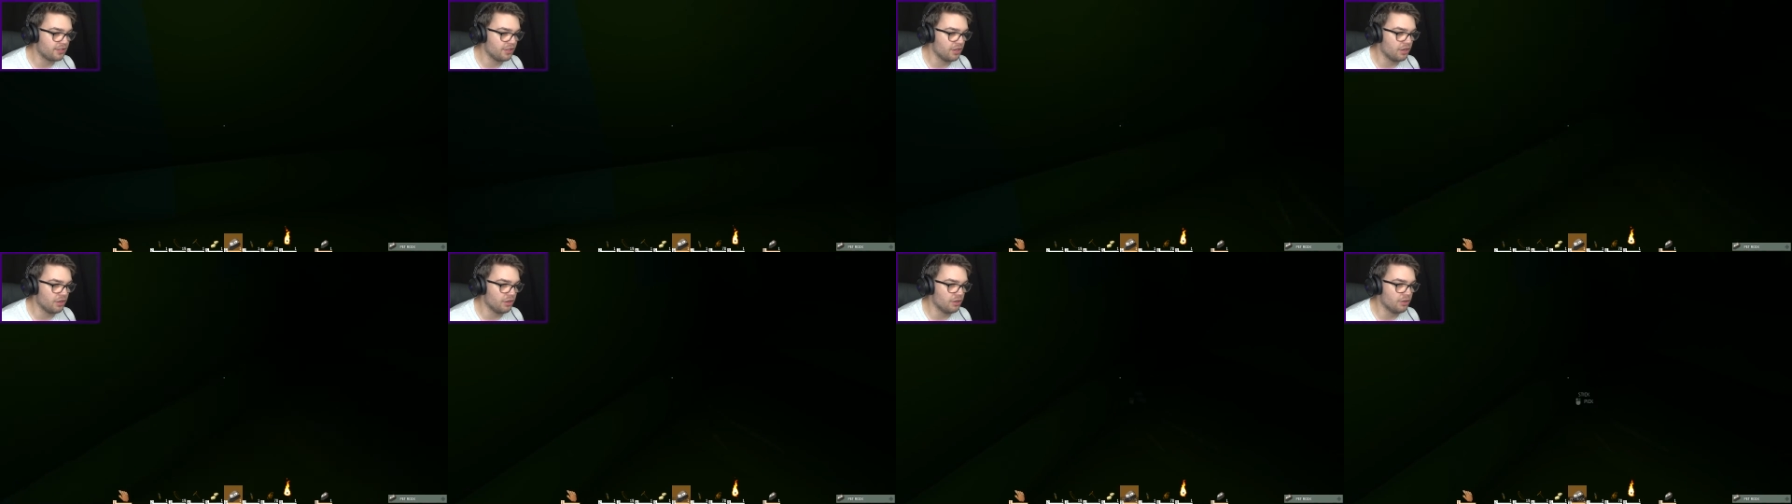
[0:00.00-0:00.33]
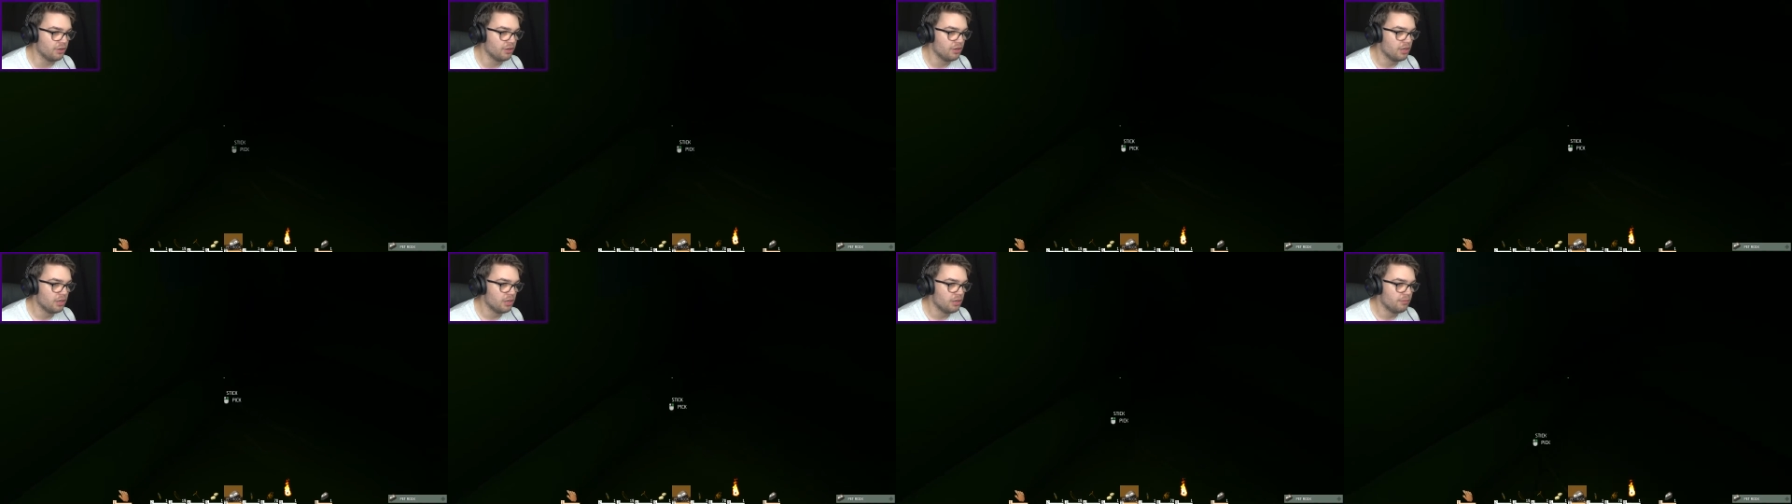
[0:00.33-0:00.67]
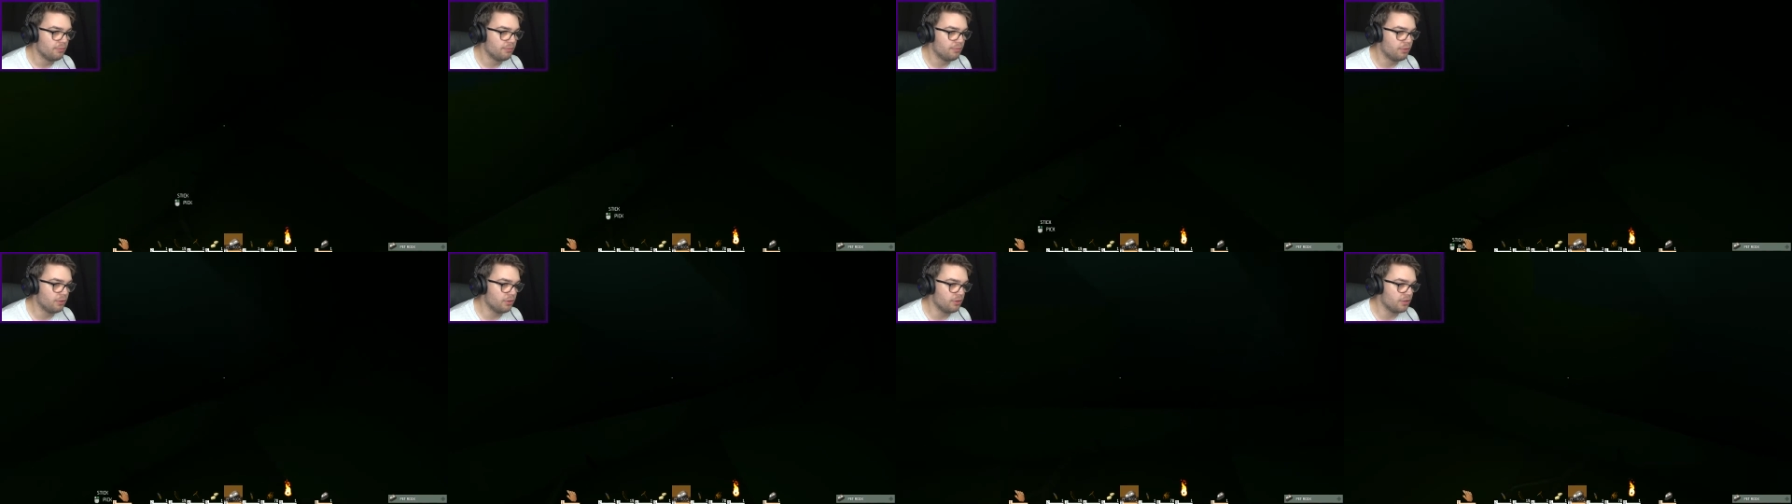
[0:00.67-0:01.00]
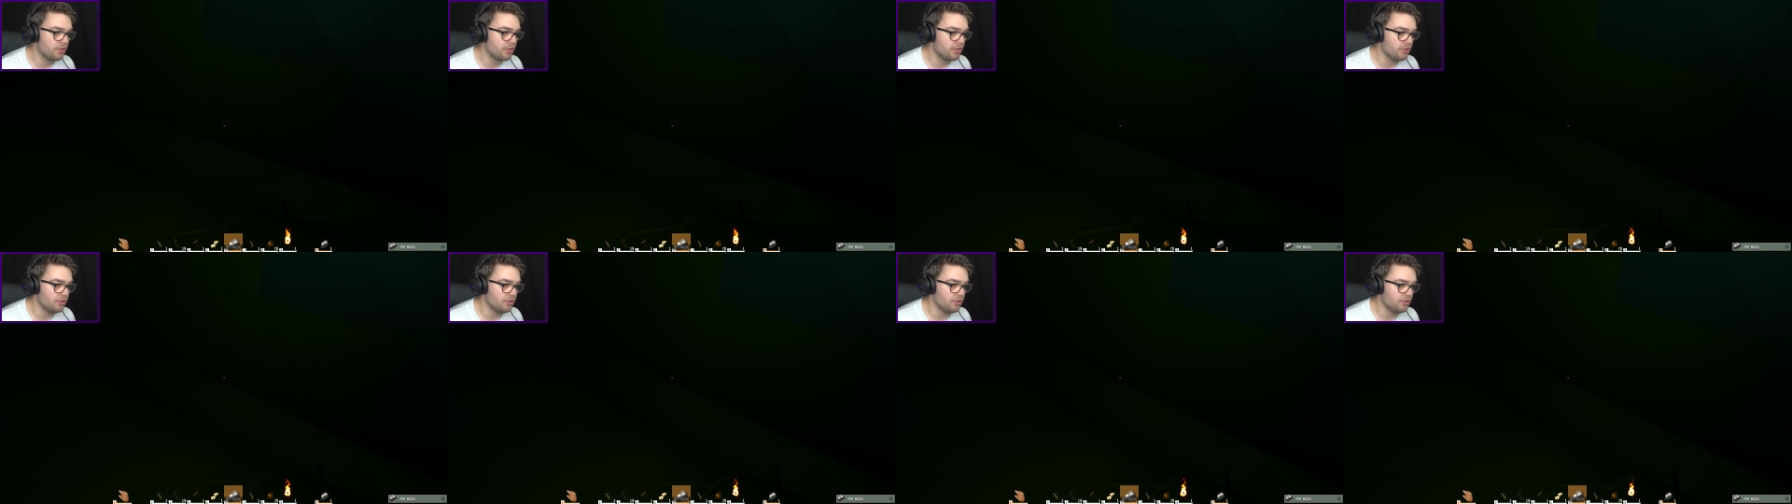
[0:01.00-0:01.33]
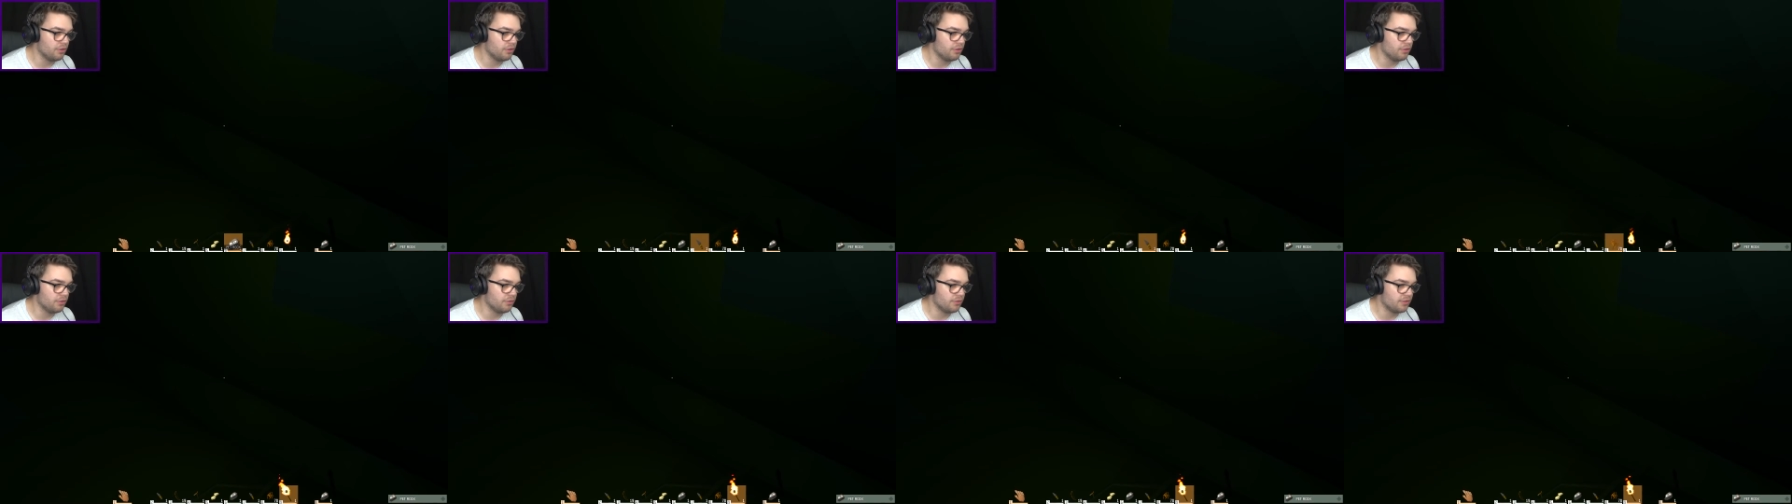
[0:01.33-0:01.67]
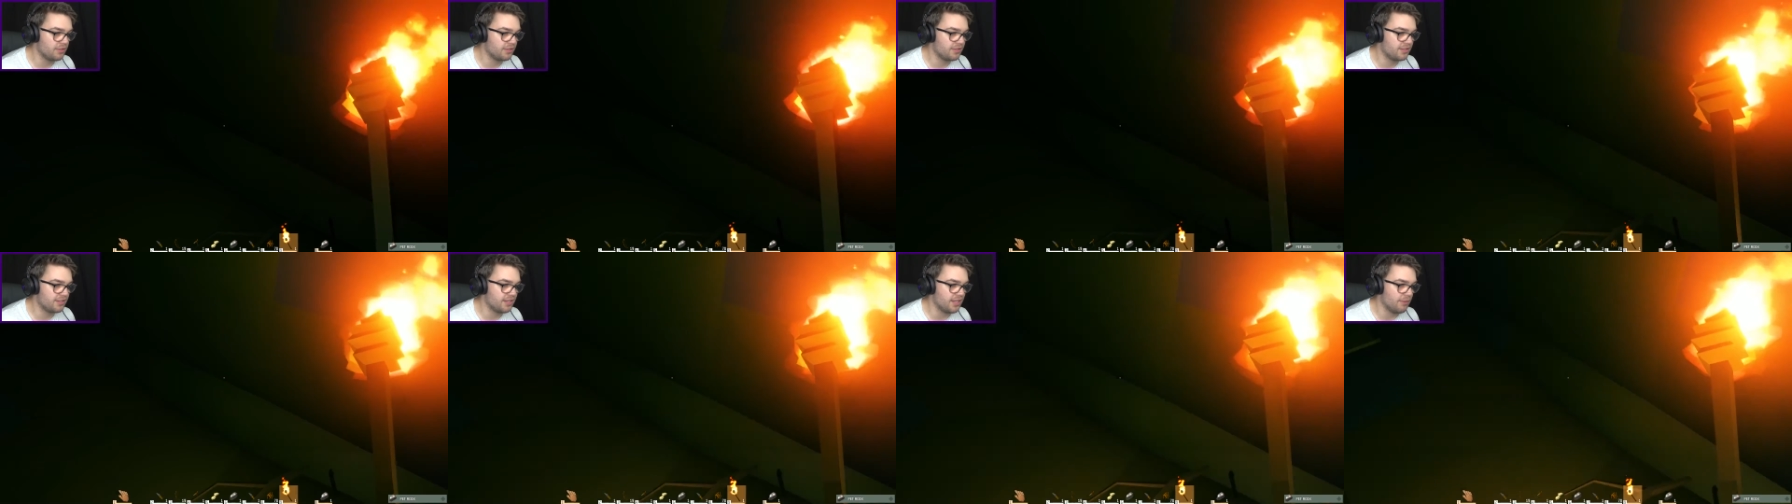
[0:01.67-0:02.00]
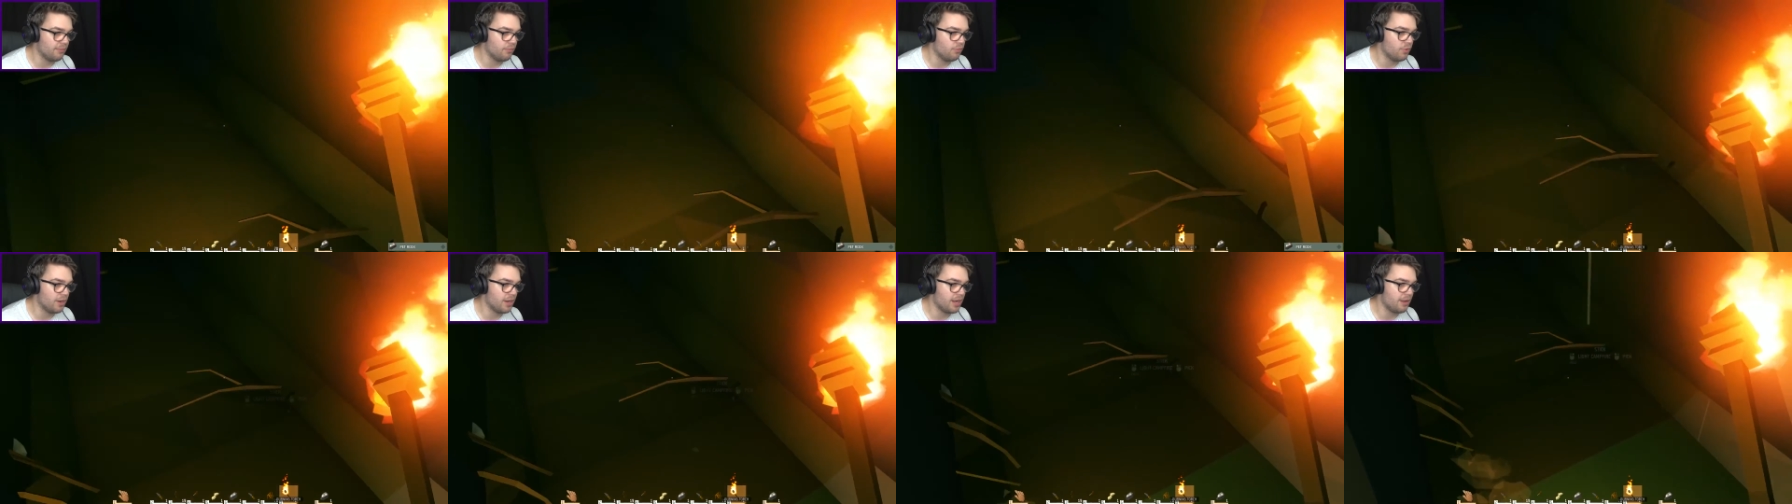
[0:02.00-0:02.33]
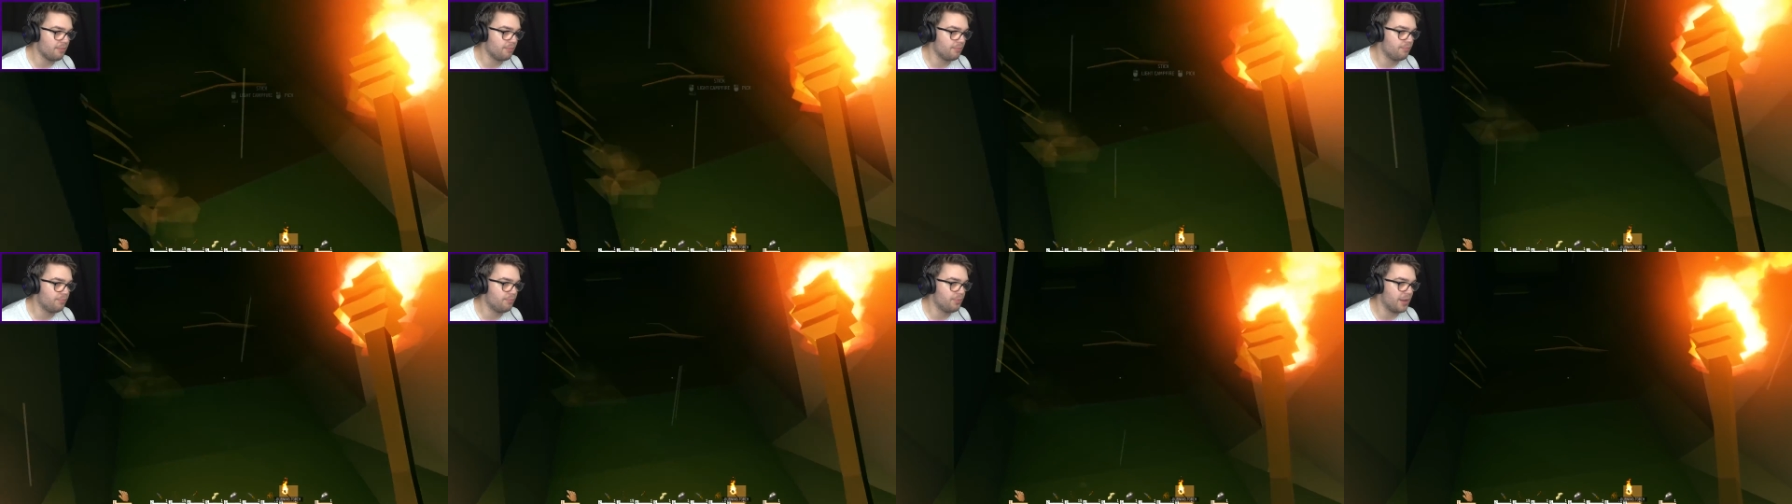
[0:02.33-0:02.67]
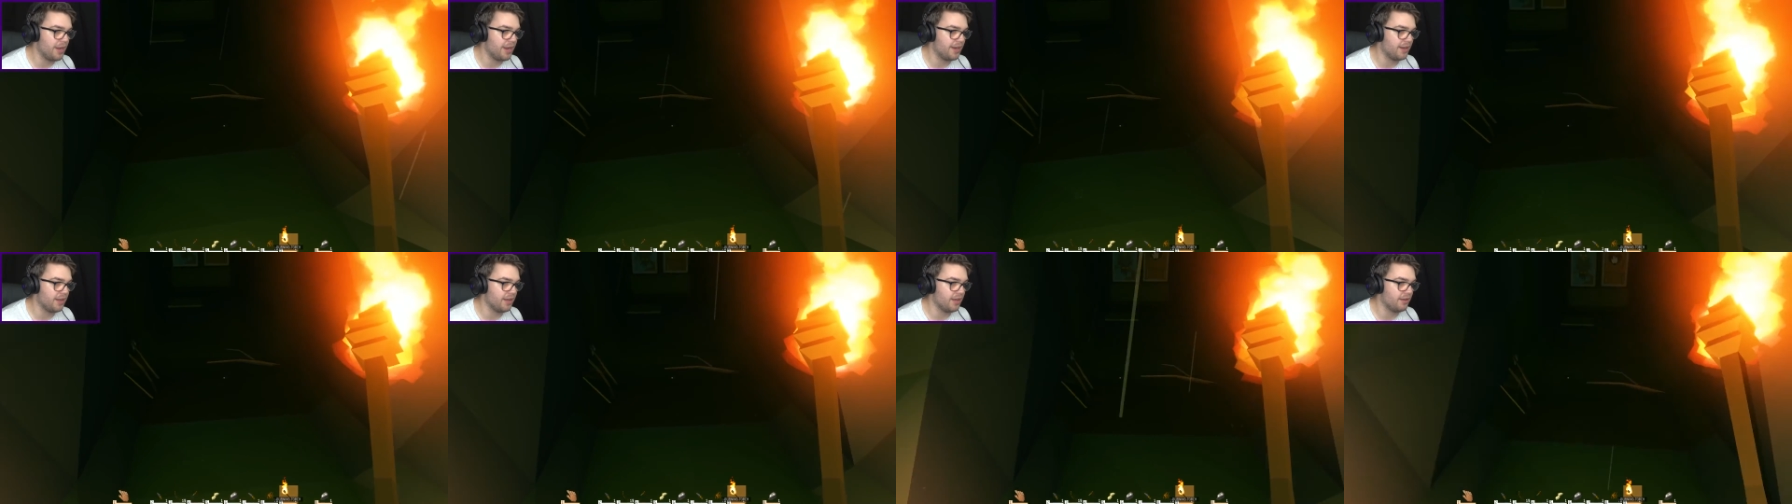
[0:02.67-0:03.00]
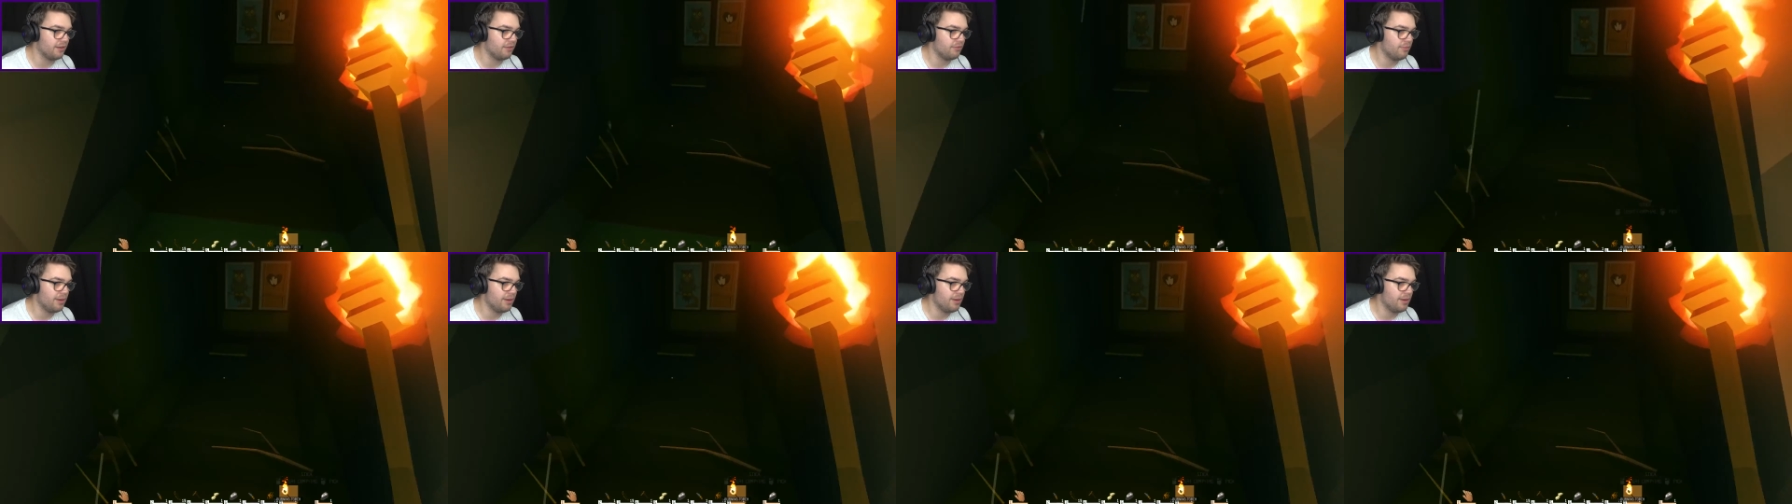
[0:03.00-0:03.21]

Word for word: to... put you somewhere better.